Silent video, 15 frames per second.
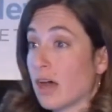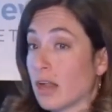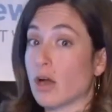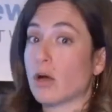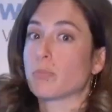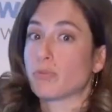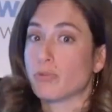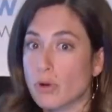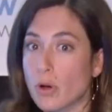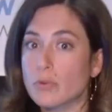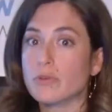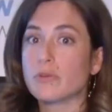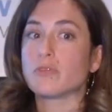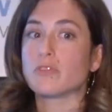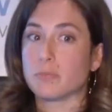that are
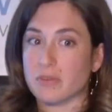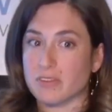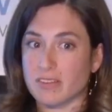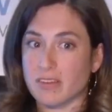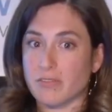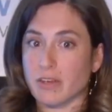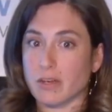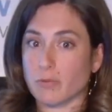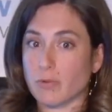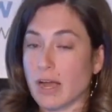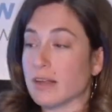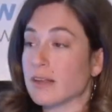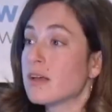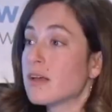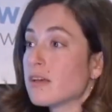produce specific,
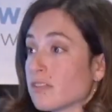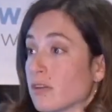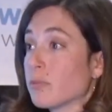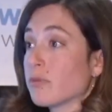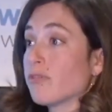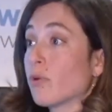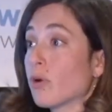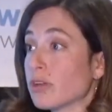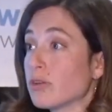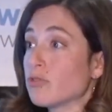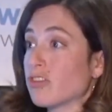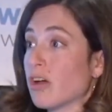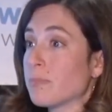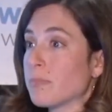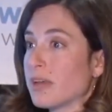right? So before you
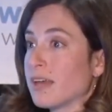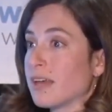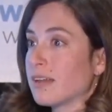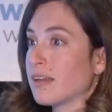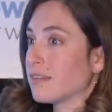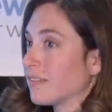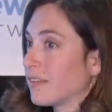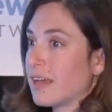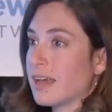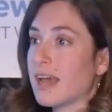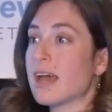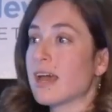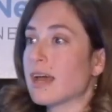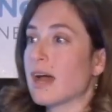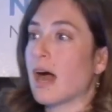jump in and say,
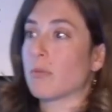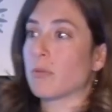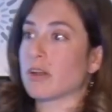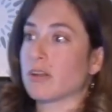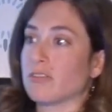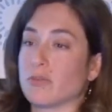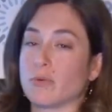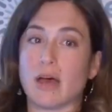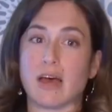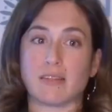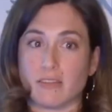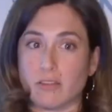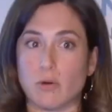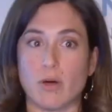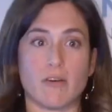hey, I want to do
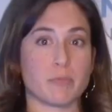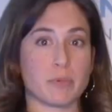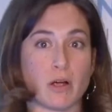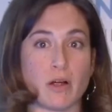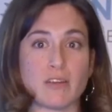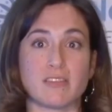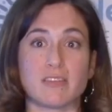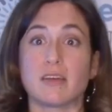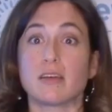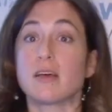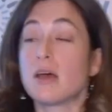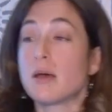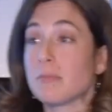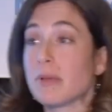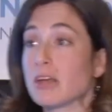SQF BRC,
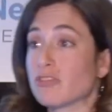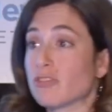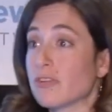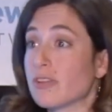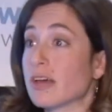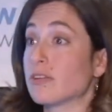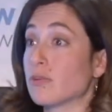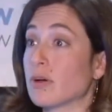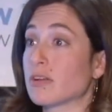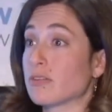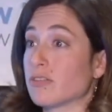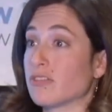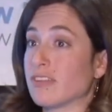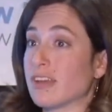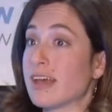make sure that you
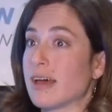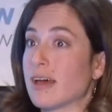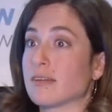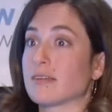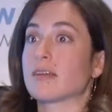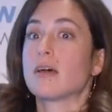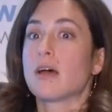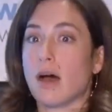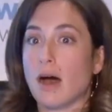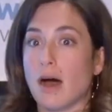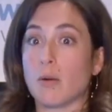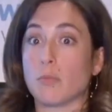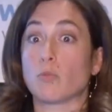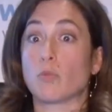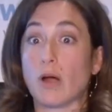understand
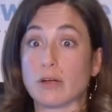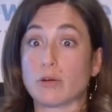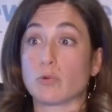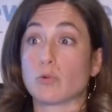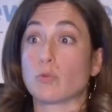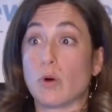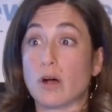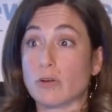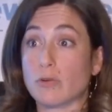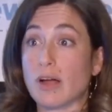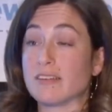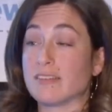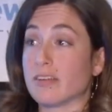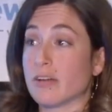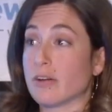what
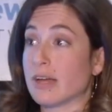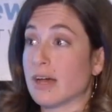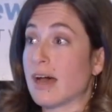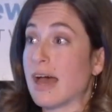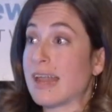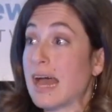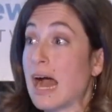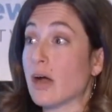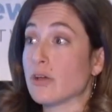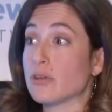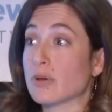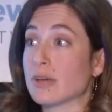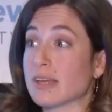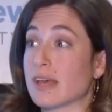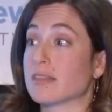criteria and how
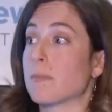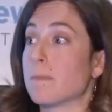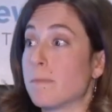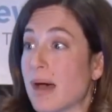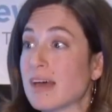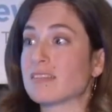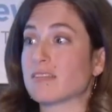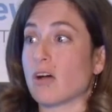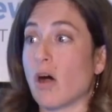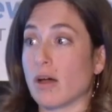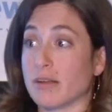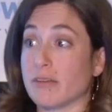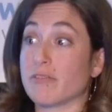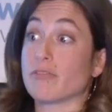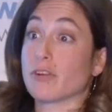you can get the best
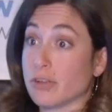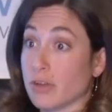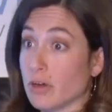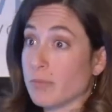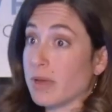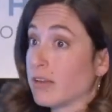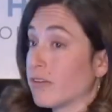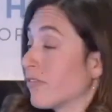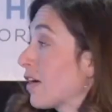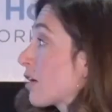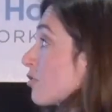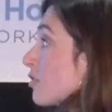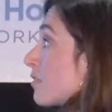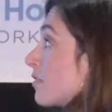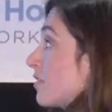audit for your
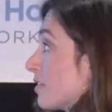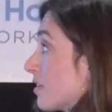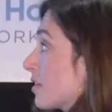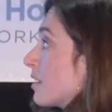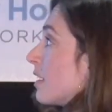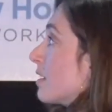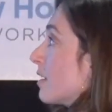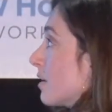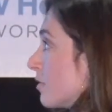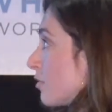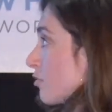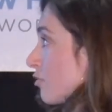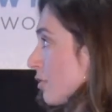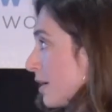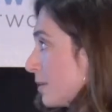manufacturing facility and
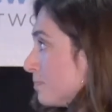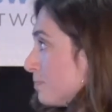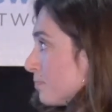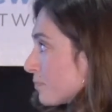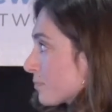industry.